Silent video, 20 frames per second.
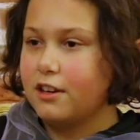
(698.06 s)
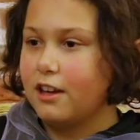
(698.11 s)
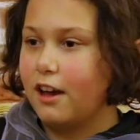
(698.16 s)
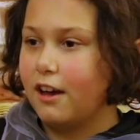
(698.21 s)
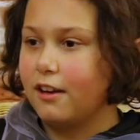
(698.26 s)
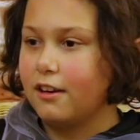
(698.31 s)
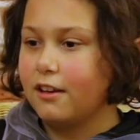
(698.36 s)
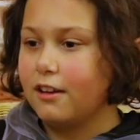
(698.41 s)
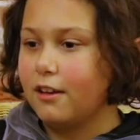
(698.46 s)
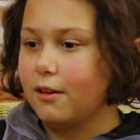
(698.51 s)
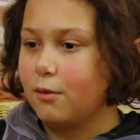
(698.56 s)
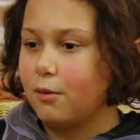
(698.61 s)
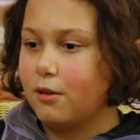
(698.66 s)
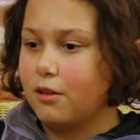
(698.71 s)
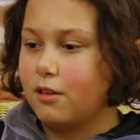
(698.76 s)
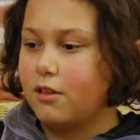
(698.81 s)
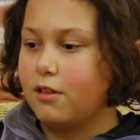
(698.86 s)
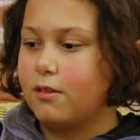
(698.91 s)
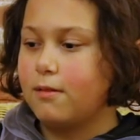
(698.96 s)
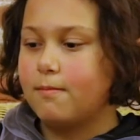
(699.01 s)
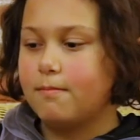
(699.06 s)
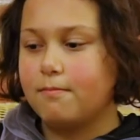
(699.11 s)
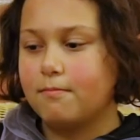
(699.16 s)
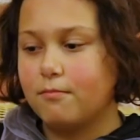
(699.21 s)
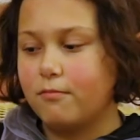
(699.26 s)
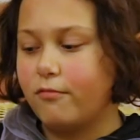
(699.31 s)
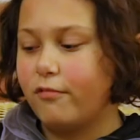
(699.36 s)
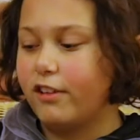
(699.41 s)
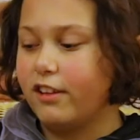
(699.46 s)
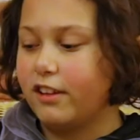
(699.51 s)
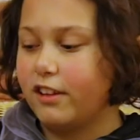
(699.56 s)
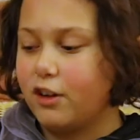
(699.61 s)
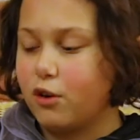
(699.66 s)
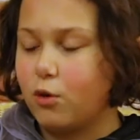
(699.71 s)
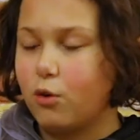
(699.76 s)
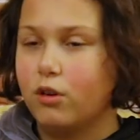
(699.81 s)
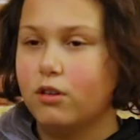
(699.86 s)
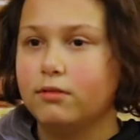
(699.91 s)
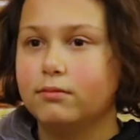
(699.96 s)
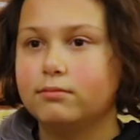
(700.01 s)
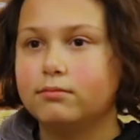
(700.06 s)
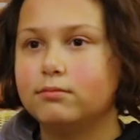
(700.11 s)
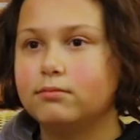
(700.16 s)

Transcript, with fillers: dead. It was really cool.